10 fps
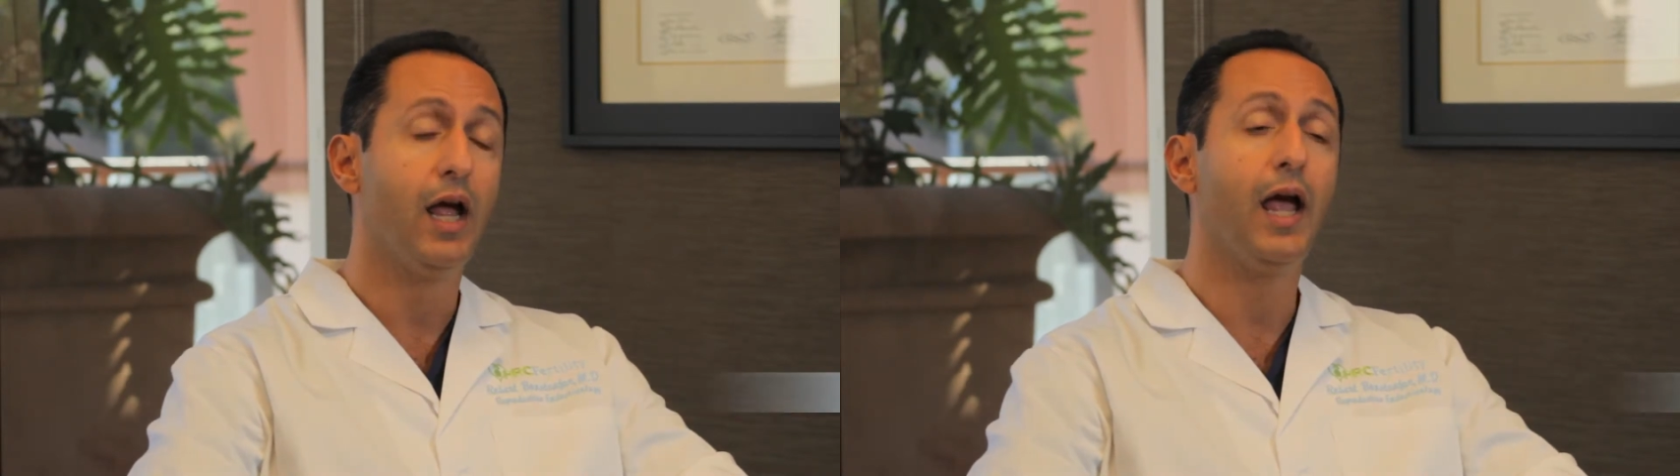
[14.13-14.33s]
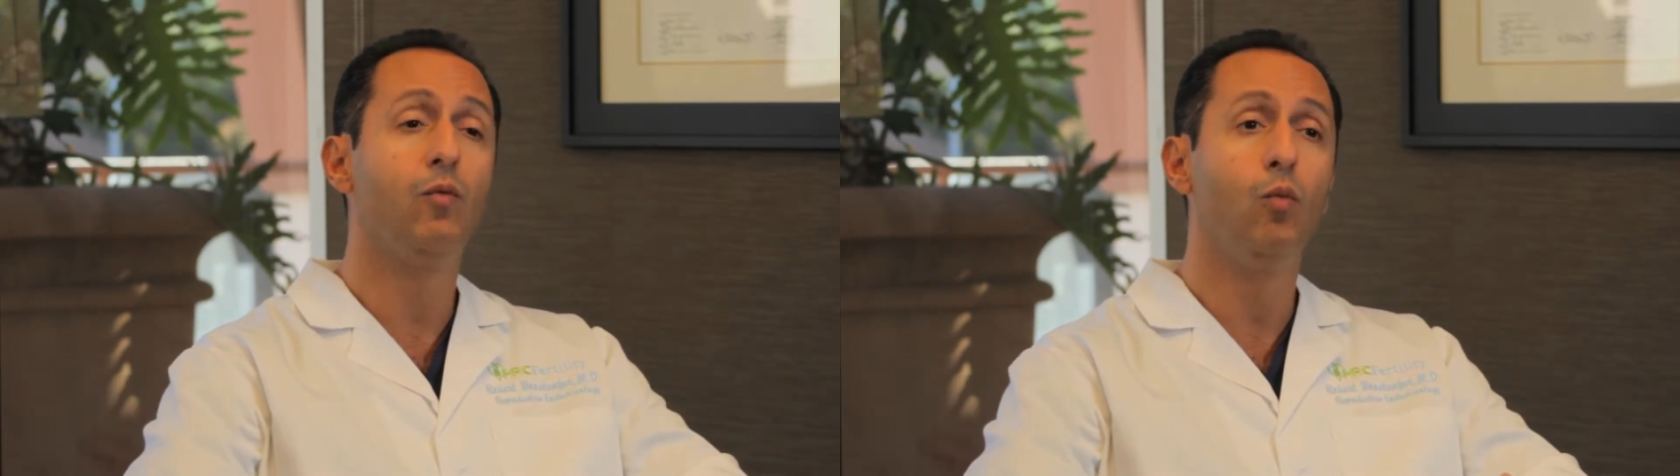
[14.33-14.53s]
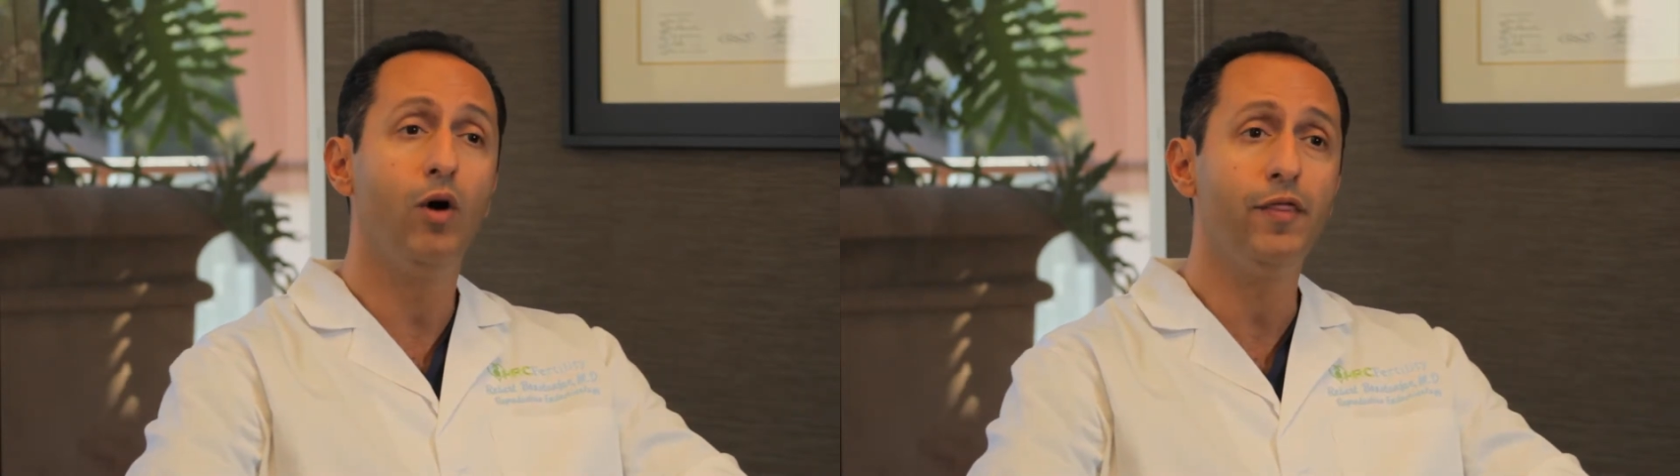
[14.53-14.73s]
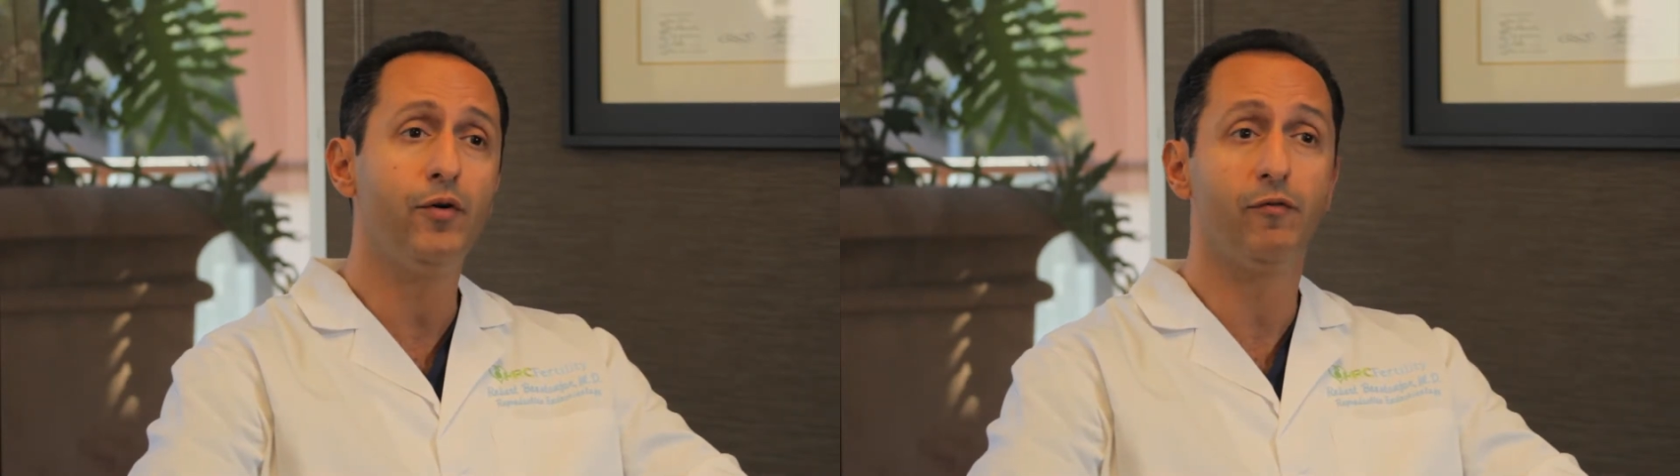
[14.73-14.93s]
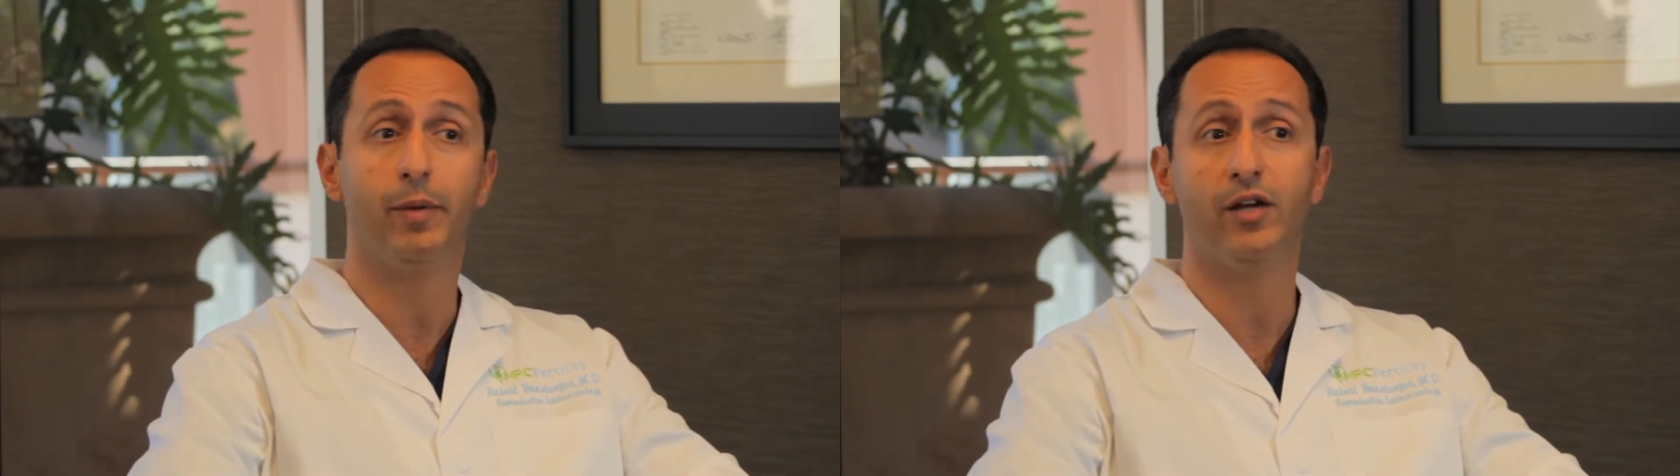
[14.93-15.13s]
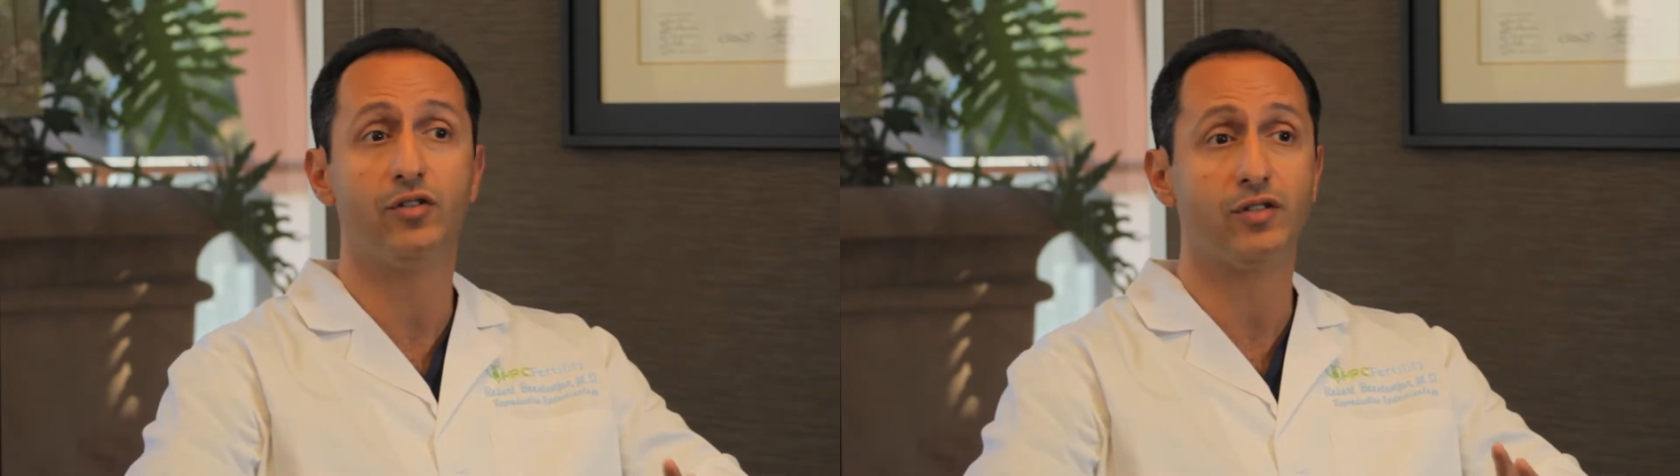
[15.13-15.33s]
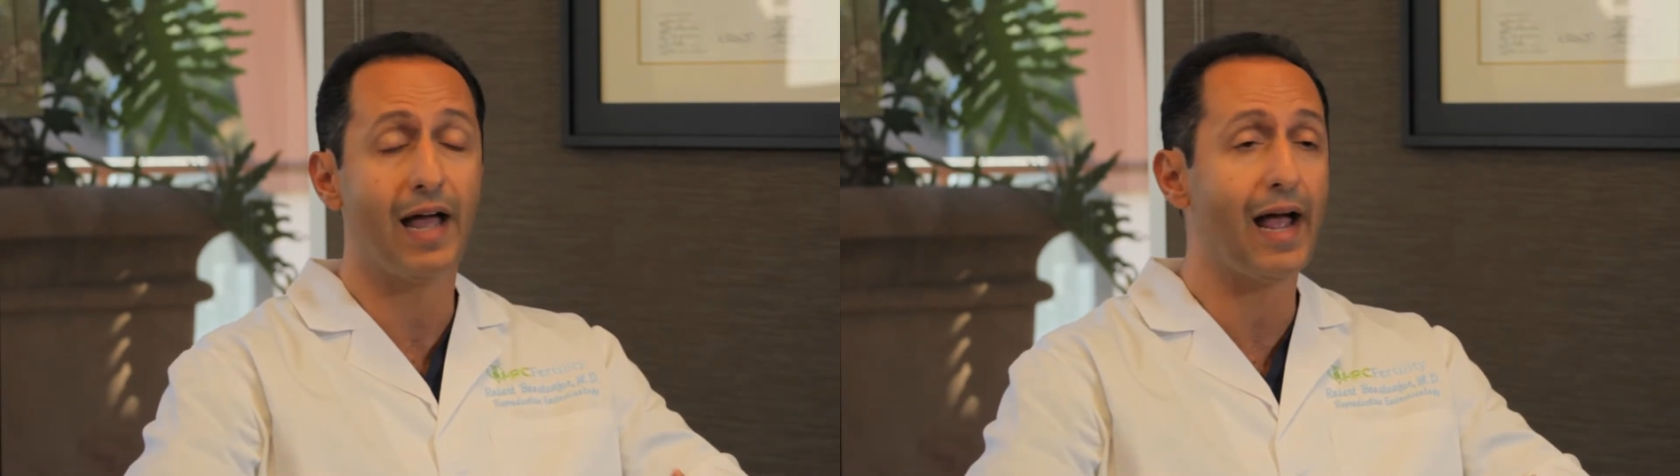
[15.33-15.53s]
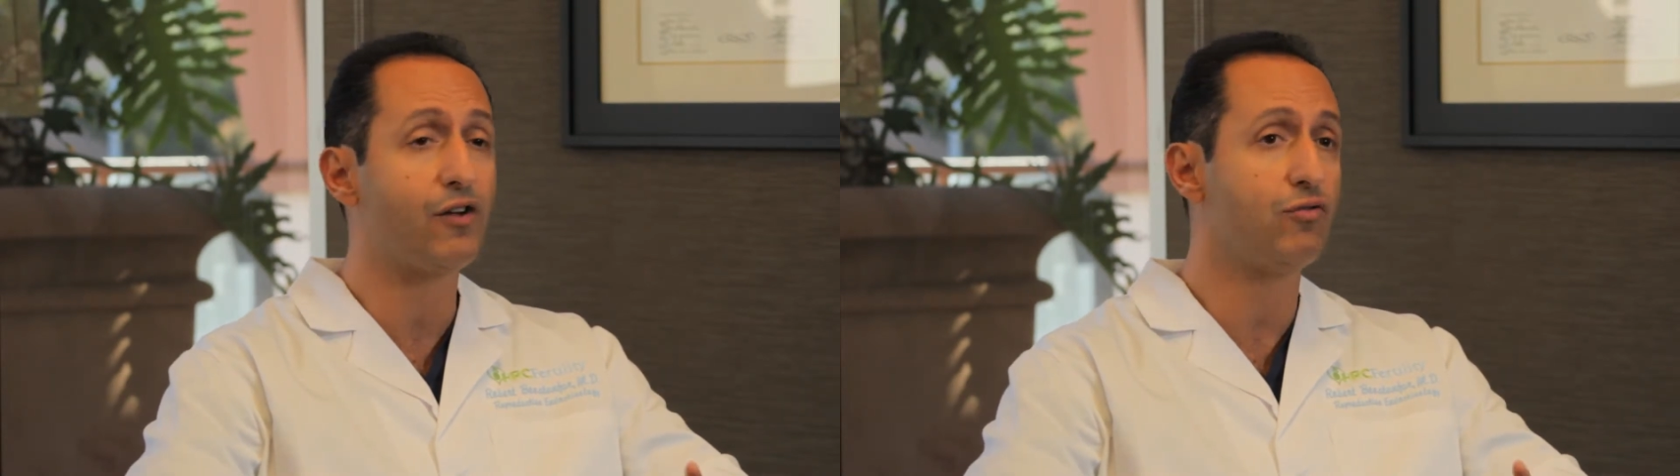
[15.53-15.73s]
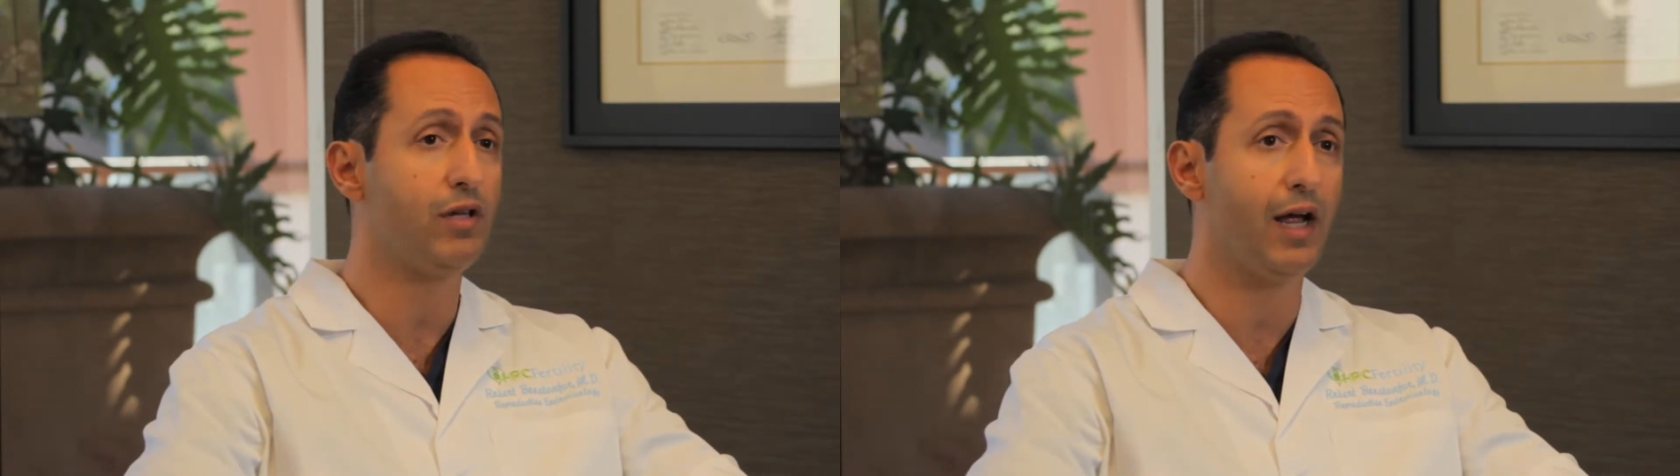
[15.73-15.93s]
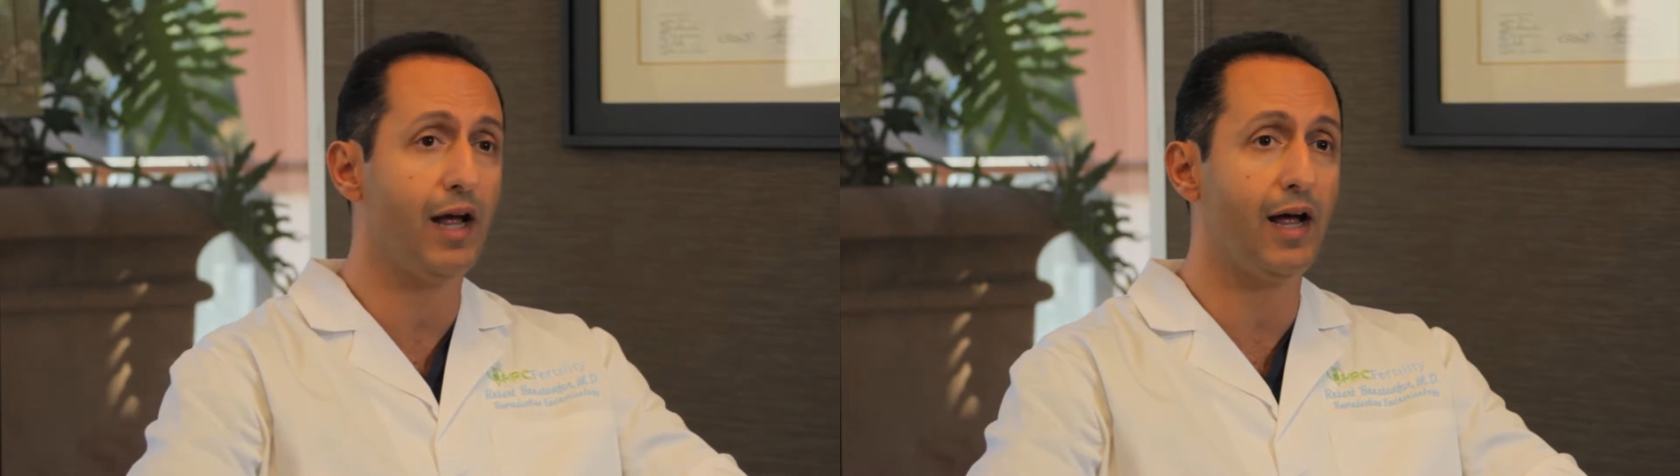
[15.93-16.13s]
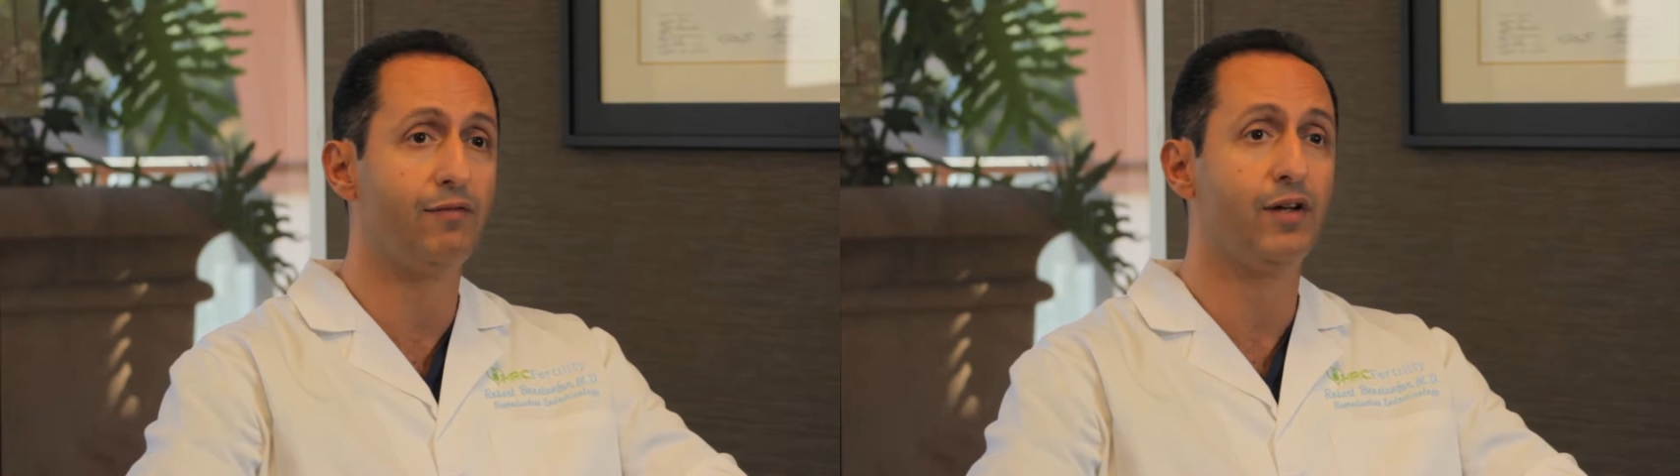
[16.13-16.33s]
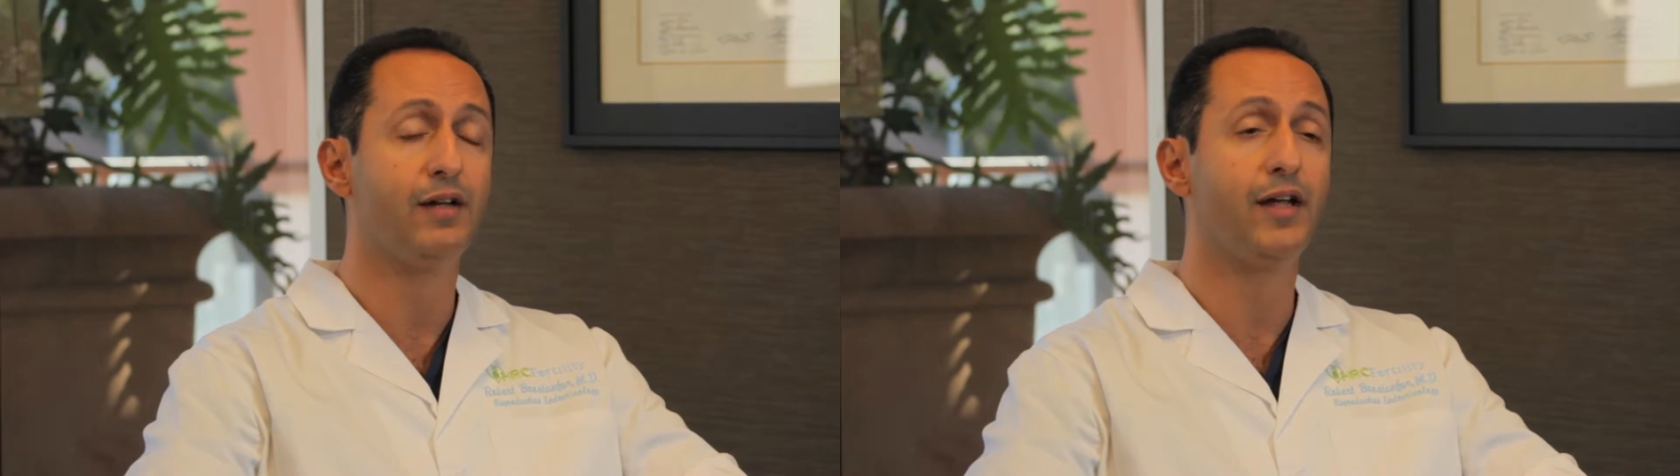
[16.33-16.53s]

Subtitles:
and 1/3 of patients actually have